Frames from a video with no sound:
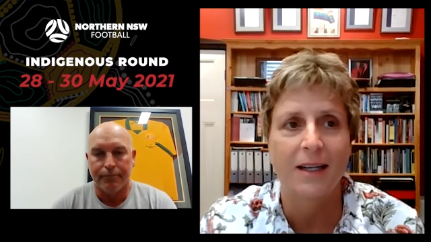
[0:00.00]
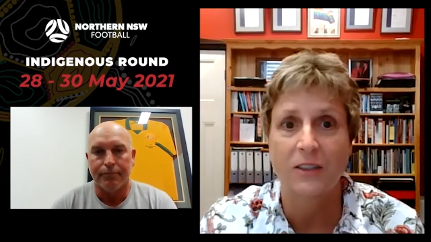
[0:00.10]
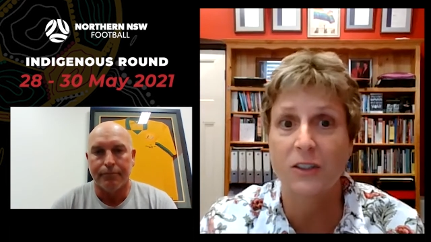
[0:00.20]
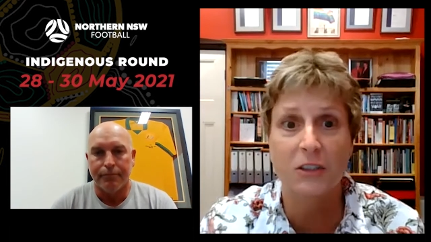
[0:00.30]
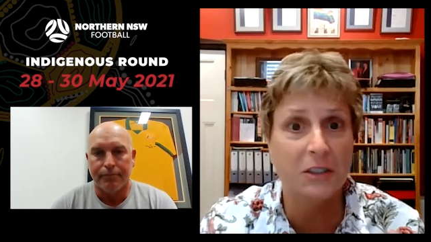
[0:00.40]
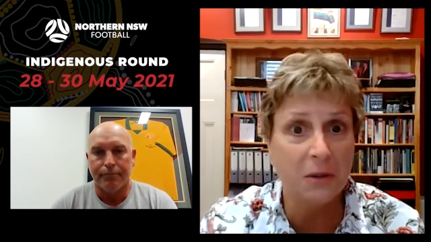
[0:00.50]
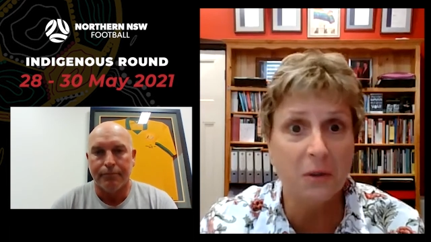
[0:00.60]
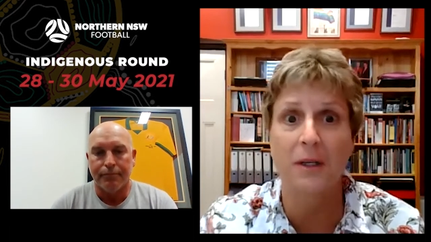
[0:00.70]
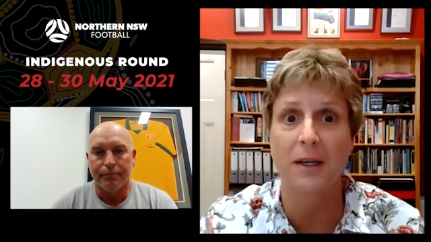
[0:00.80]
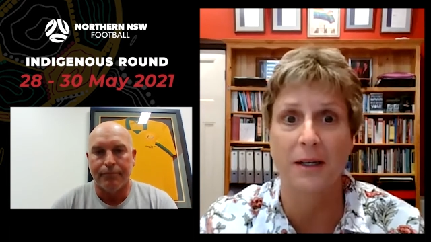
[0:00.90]

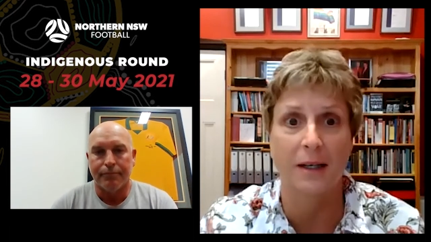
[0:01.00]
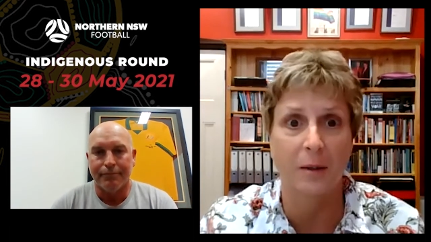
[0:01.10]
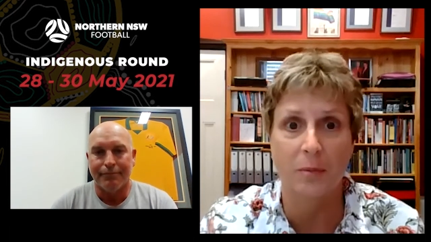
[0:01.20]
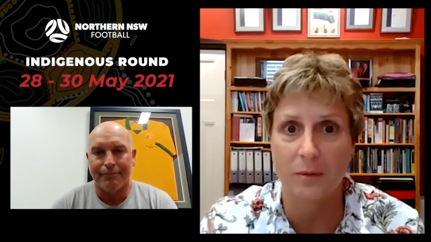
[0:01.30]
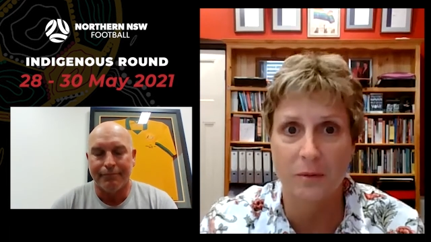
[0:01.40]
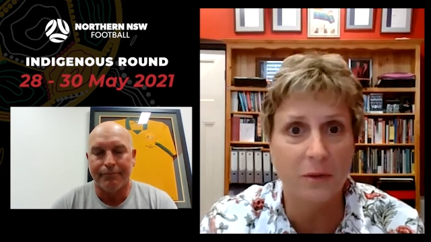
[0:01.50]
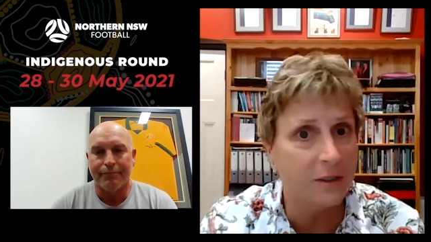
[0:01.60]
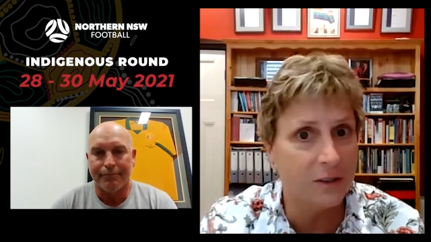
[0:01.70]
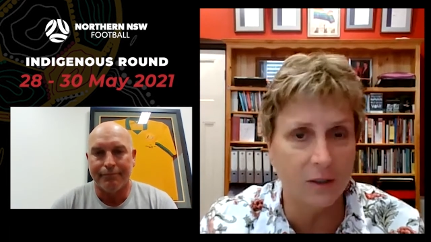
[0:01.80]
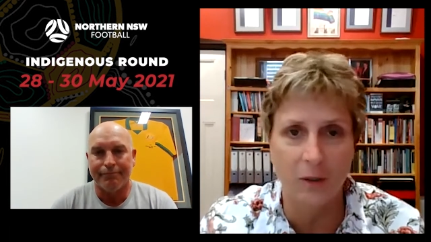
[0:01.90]
Speaker 1: still get up
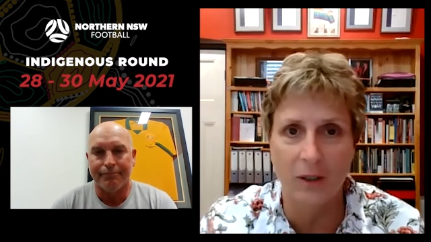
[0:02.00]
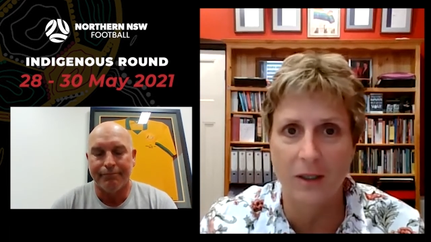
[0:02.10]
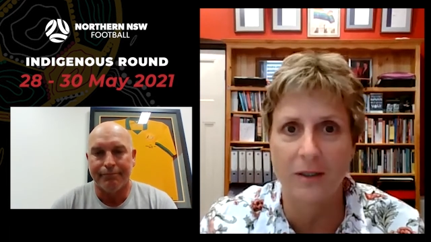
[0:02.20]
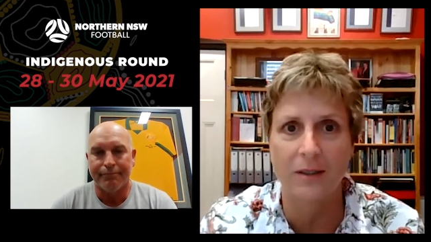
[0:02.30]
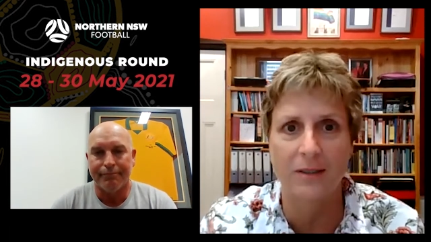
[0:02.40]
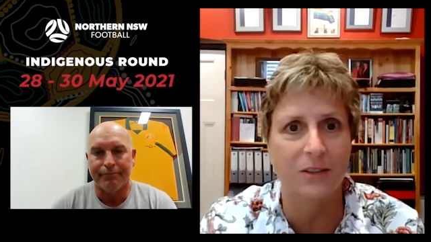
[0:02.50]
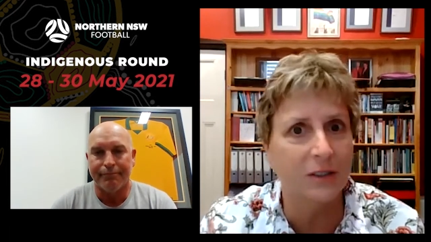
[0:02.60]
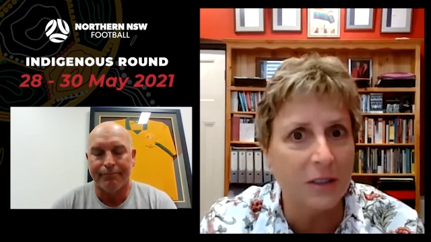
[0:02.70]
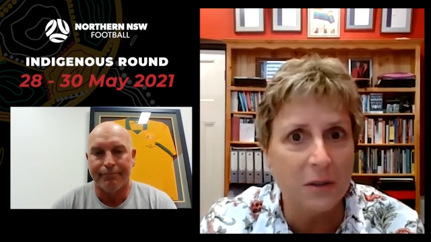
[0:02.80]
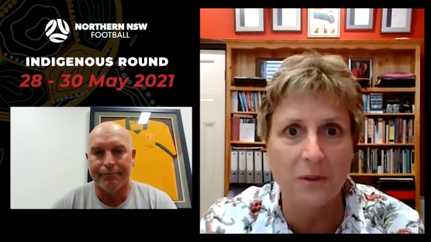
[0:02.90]
with a smile,
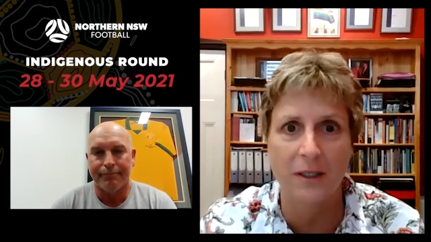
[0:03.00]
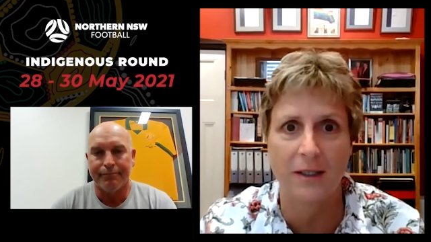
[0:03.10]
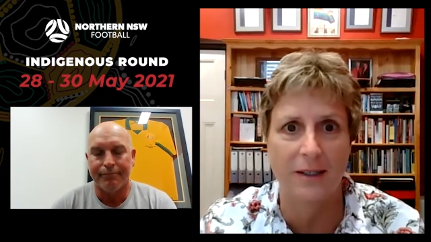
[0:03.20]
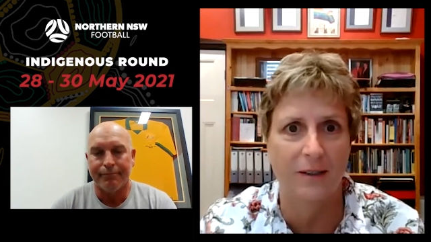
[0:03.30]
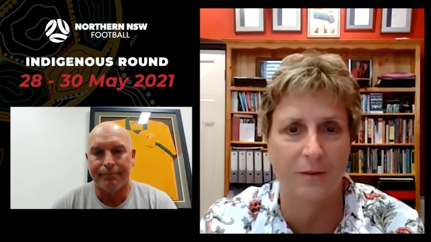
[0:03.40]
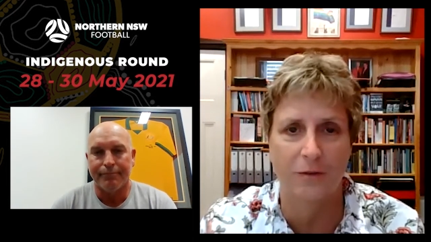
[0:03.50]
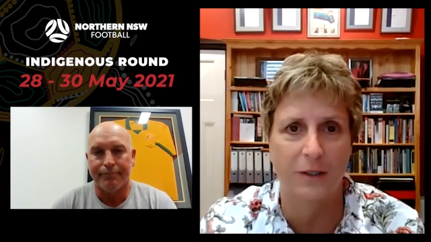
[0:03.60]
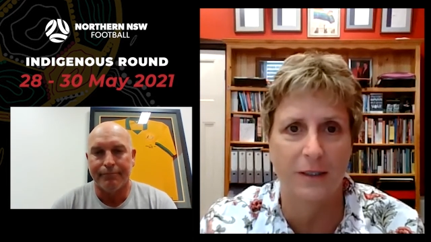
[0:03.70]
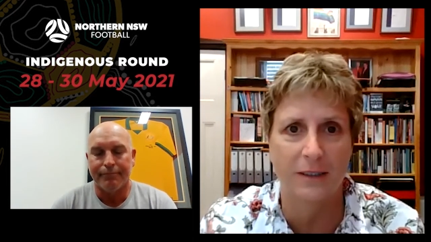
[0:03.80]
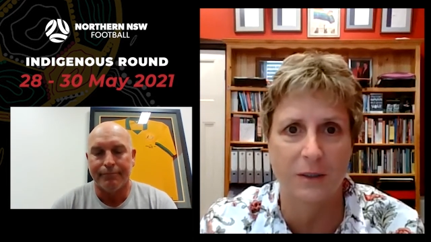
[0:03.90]
still get out,
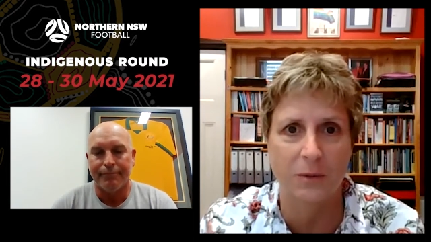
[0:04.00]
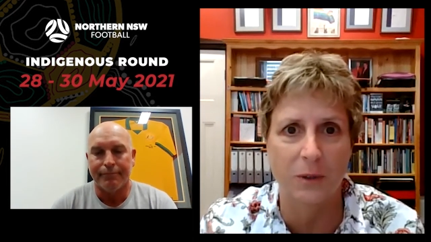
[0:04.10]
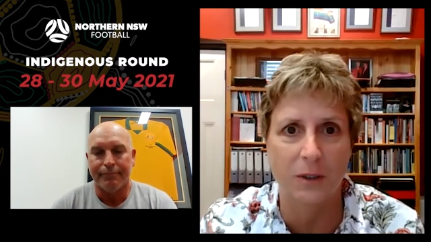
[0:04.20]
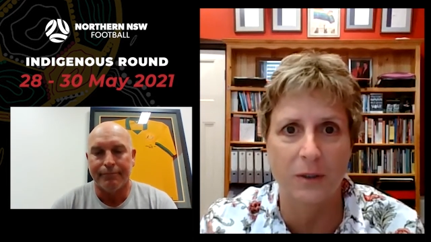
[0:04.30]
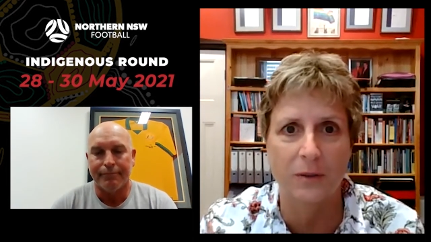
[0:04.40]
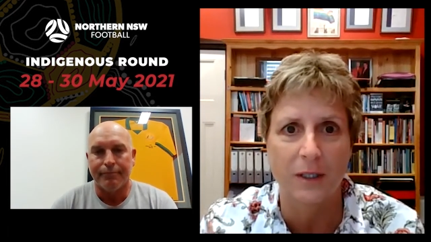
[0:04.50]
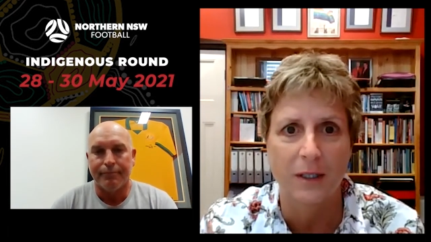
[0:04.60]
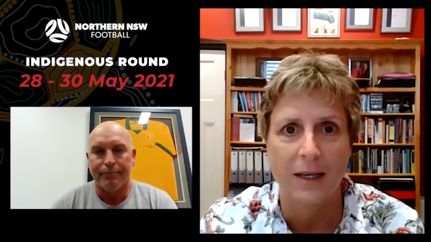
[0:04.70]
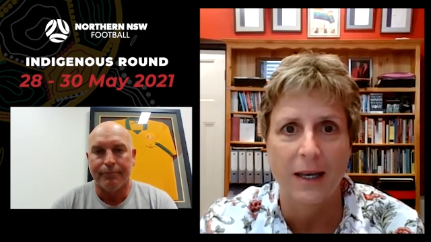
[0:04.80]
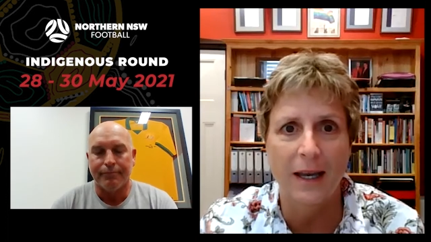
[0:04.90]
face the world,
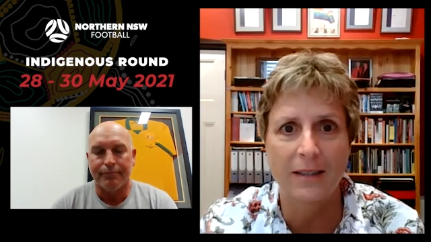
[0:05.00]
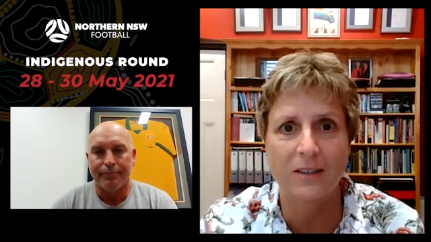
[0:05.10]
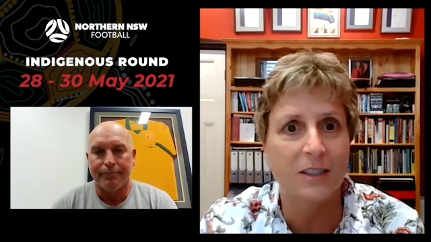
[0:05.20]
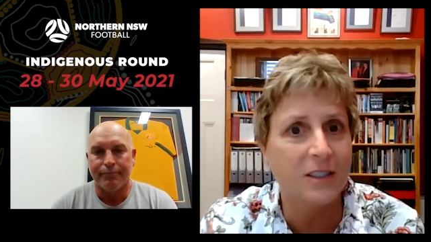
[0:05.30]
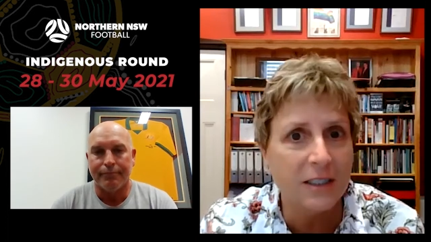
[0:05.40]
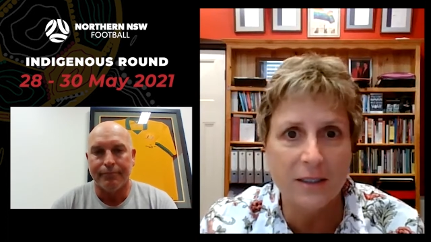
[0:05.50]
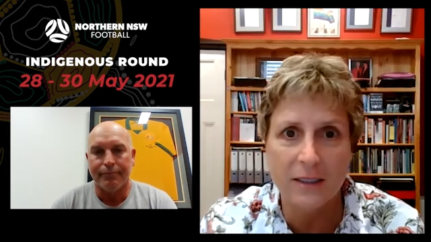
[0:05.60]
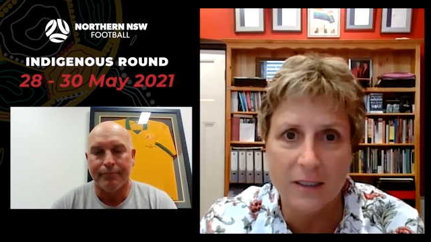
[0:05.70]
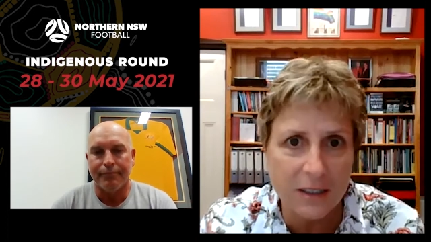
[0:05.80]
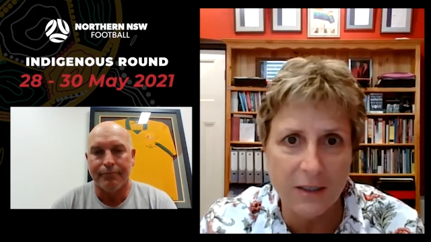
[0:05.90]
and still
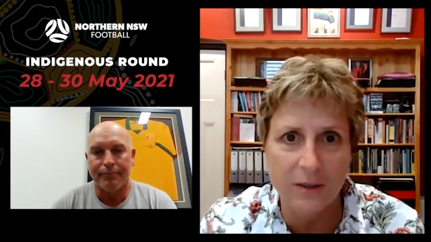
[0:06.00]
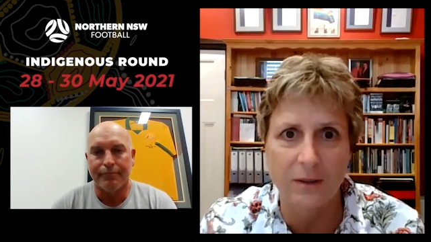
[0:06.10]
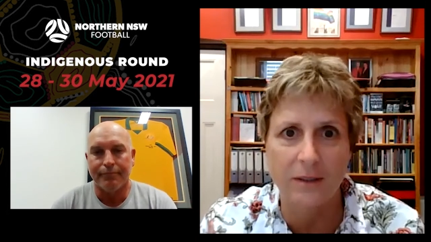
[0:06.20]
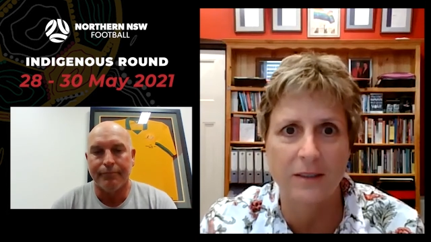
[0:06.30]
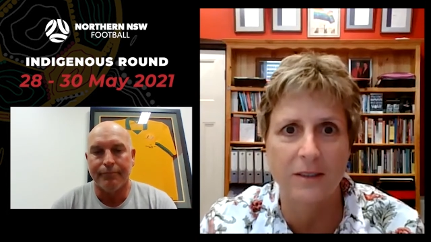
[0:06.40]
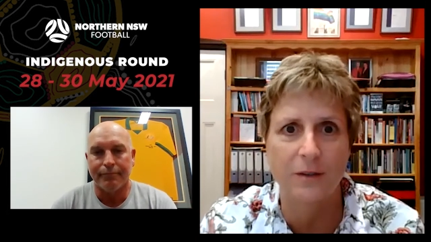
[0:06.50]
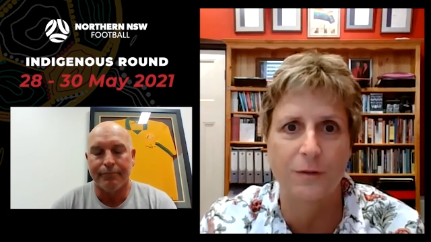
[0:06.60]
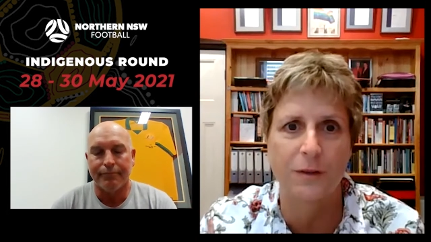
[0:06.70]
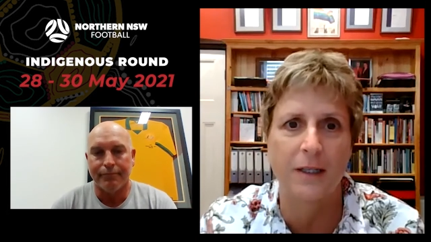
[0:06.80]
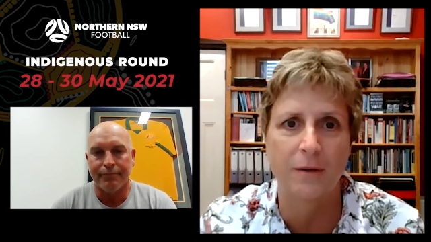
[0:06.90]
excel in
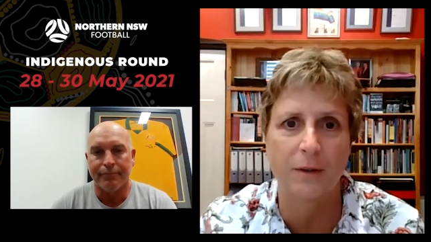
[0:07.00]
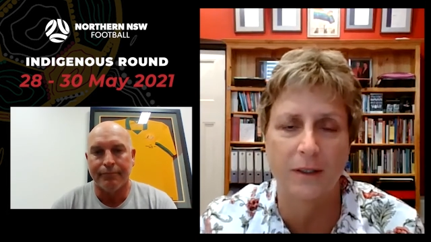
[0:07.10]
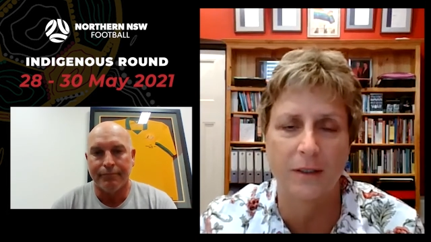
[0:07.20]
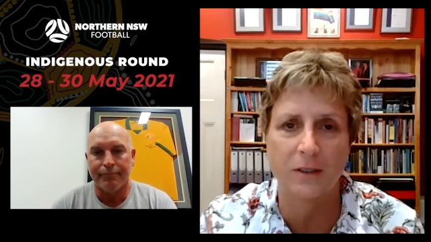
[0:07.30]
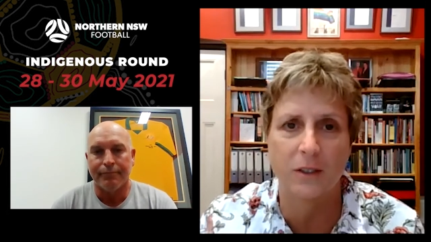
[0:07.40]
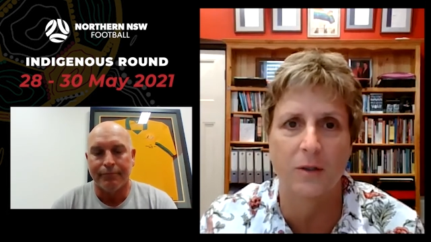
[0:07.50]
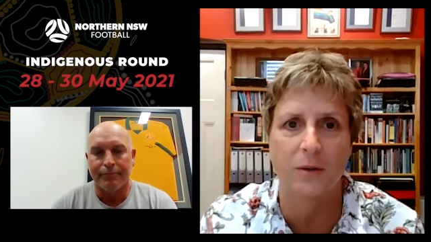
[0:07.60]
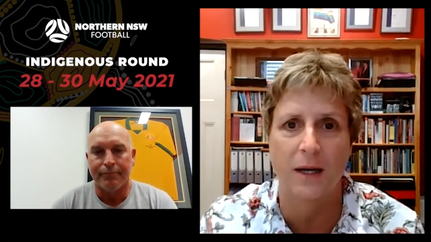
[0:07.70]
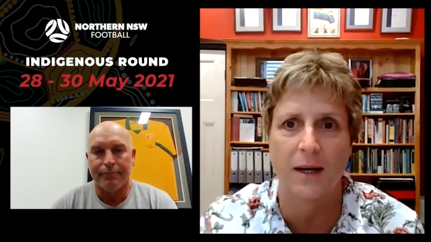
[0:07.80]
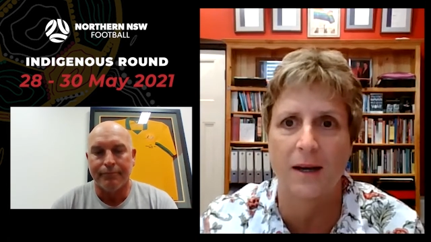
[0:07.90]
different areas. So
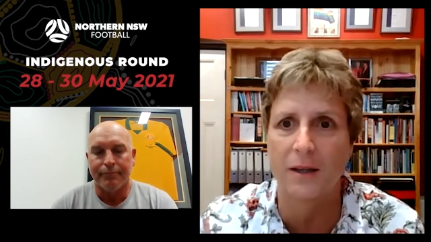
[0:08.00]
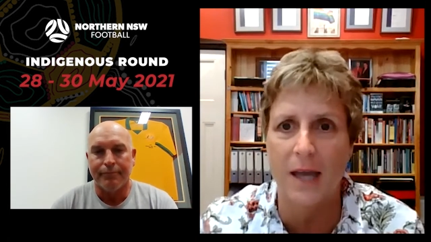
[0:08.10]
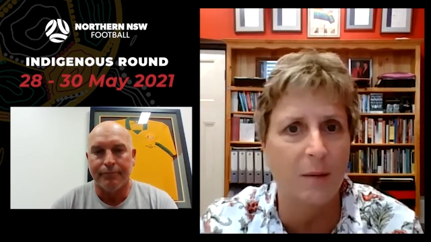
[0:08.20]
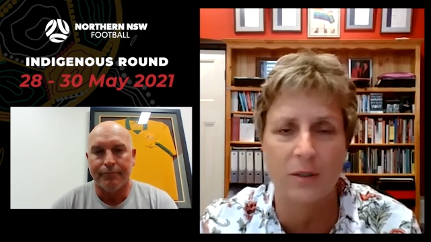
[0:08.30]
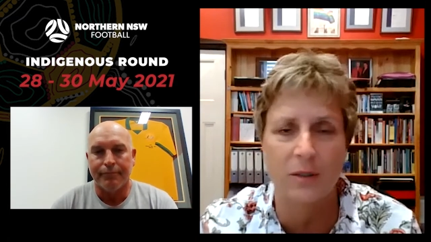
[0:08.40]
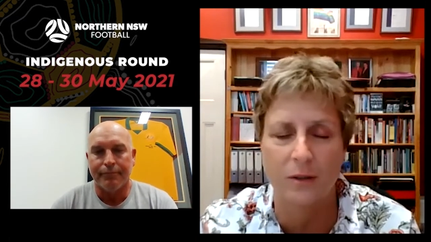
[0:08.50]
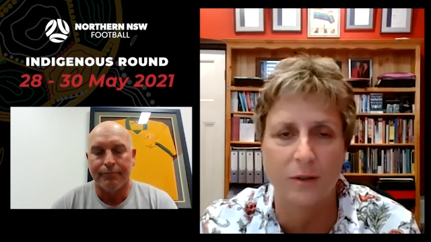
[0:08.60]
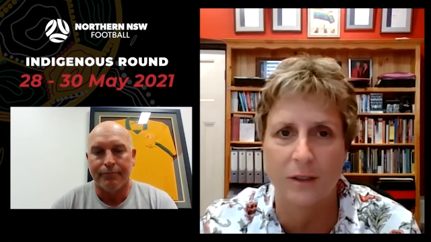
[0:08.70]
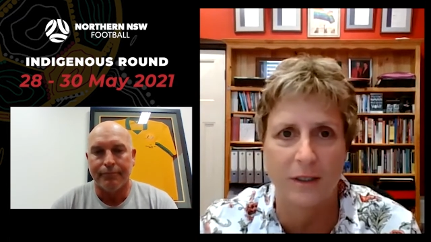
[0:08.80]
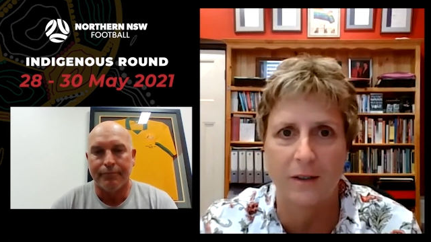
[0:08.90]

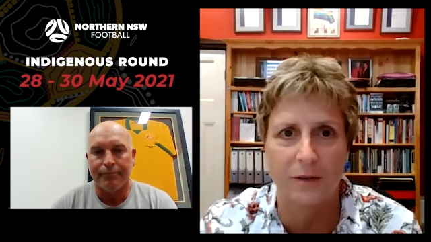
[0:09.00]
absolutely.